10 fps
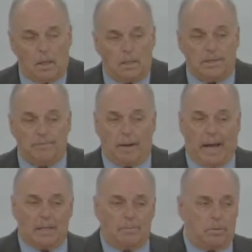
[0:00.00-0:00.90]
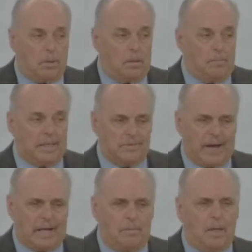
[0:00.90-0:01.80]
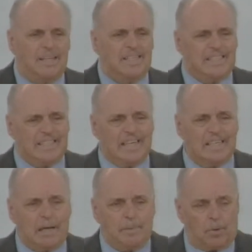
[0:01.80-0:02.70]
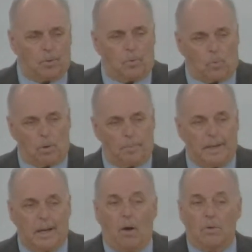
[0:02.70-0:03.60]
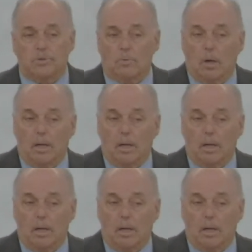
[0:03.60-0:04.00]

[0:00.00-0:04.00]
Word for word: See, from Adam, because of Adam, sin came into the world, but also